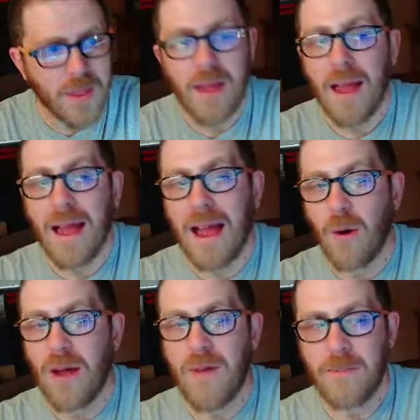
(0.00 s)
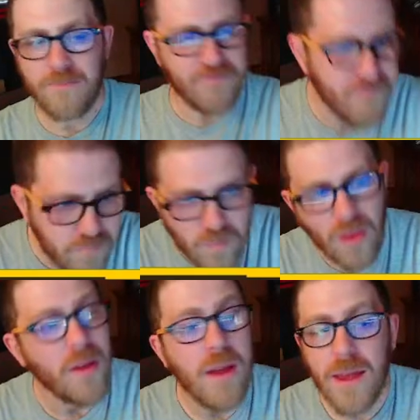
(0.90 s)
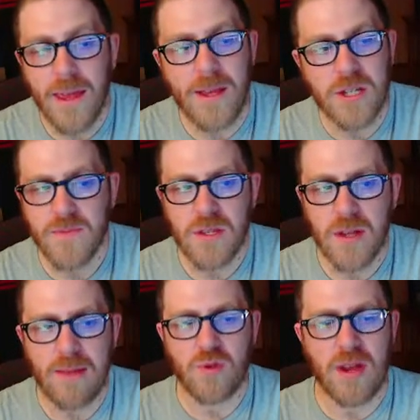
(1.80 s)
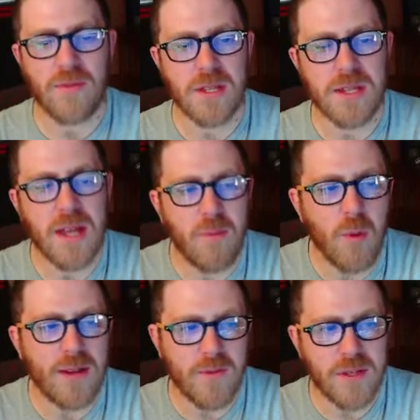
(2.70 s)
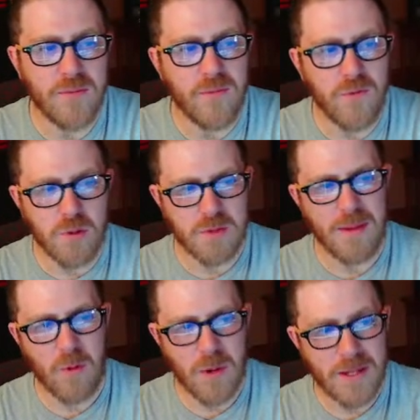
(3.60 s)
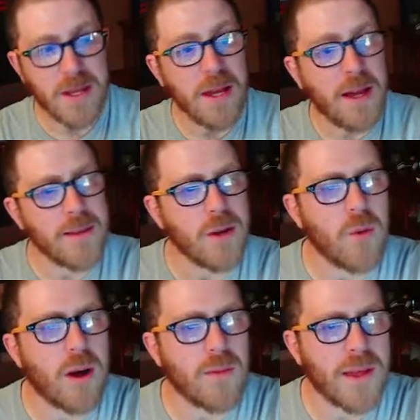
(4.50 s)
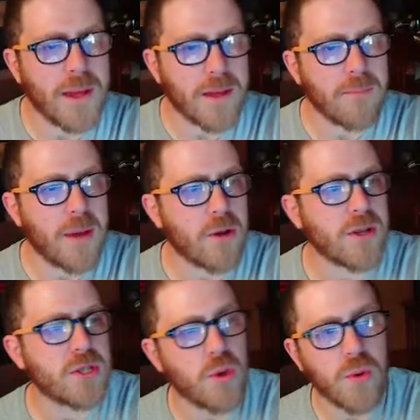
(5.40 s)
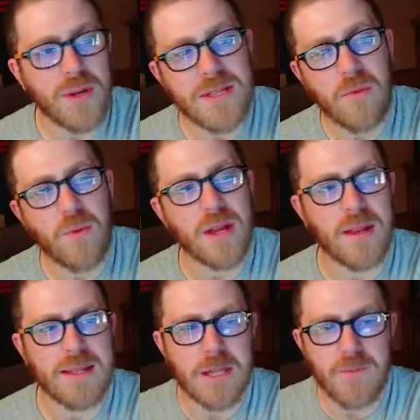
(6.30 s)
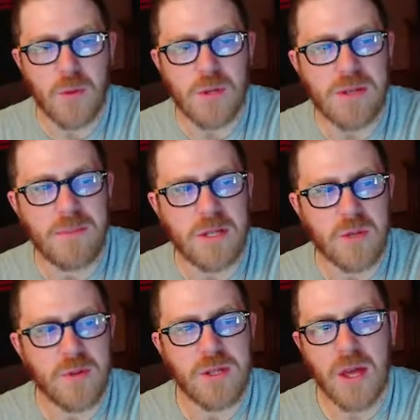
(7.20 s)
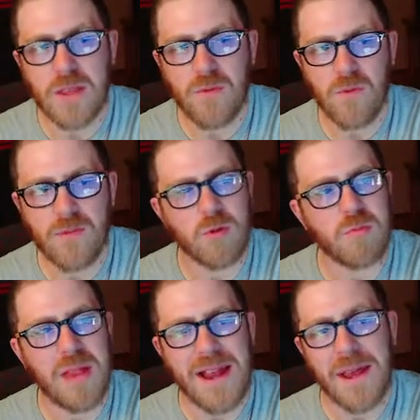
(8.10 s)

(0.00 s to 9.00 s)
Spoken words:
However, each of the time travelers had come away with different false memories. A little while later, comparing stories, they realised something was amiss and returned to Friffle's planet,